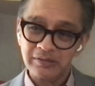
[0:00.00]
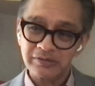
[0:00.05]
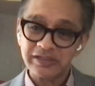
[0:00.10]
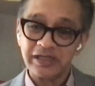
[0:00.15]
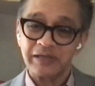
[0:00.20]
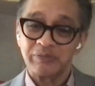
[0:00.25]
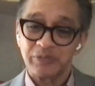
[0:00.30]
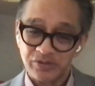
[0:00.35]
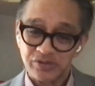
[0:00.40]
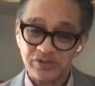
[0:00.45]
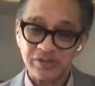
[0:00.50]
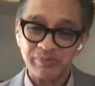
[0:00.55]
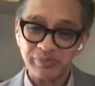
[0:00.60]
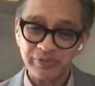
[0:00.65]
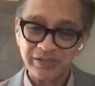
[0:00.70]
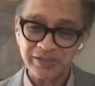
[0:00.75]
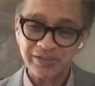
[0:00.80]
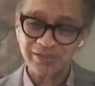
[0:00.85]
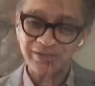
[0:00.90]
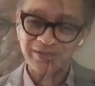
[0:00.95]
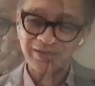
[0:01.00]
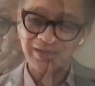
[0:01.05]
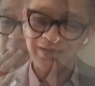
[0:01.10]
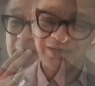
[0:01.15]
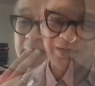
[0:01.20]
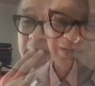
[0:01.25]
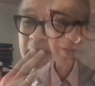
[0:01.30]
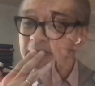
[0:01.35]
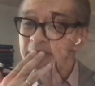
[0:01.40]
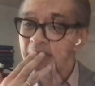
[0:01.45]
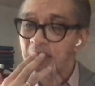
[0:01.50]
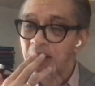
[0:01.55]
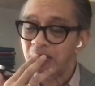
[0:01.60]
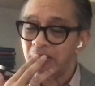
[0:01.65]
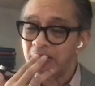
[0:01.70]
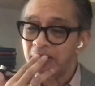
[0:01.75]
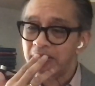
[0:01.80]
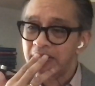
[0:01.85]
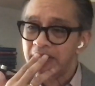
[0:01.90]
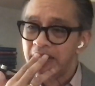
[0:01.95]
chairmanship year.
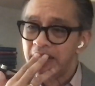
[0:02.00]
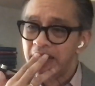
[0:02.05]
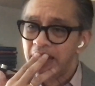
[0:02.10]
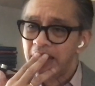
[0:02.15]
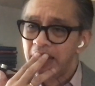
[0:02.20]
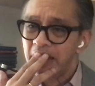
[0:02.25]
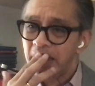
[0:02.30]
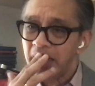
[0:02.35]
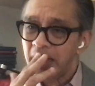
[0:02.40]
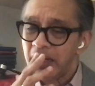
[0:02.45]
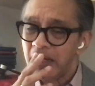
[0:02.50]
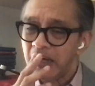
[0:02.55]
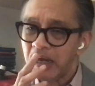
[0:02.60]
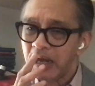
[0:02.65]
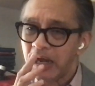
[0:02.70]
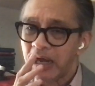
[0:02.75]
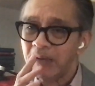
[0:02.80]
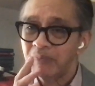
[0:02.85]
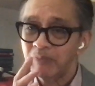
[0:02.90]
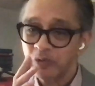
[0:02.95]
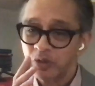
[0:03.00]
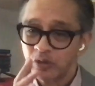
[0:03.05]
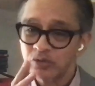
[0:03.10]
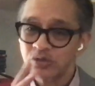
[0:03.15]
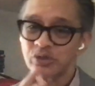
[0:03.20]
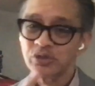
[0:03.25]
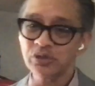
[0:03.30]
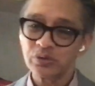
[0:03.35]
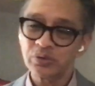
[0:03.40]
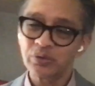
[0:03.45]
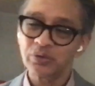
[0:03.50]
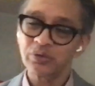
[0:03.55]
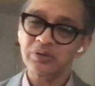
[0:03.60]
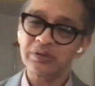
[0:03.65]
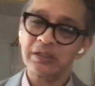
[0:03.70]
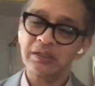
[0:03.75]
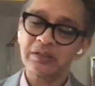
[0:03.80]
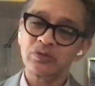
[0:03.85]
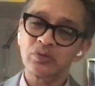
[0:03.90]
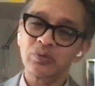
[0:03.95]
Now, I'm not
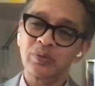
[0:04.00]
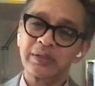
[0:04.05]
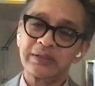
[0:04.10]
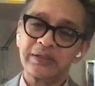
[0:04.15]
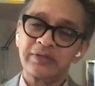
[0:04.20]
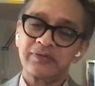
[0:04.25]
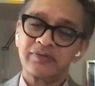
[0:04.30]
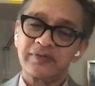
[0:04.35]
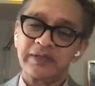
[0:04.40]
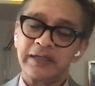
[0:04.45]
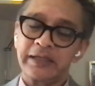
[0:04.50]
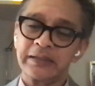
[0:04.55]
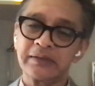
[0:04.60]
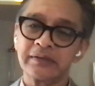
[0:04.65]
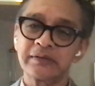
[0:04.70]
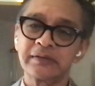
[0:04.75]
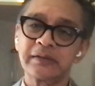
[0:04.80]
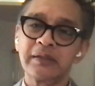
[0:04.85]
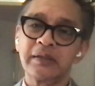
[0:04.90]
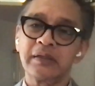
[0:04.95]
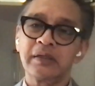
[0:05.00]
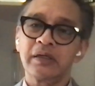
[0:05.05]
sure to what extent,